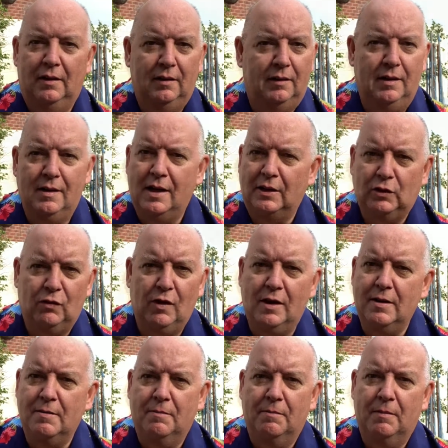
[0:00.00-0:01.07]
then that's
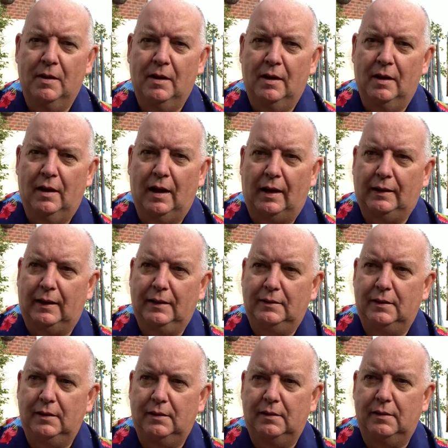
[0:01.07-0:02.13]
fine. At least
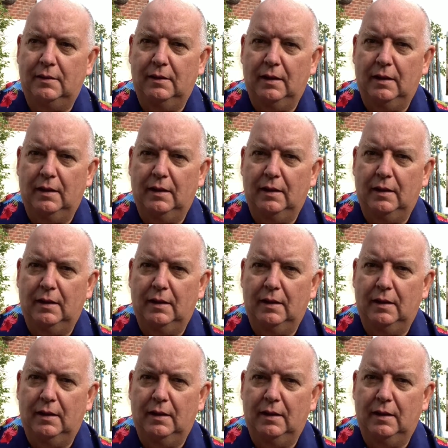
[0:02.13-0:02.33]
it's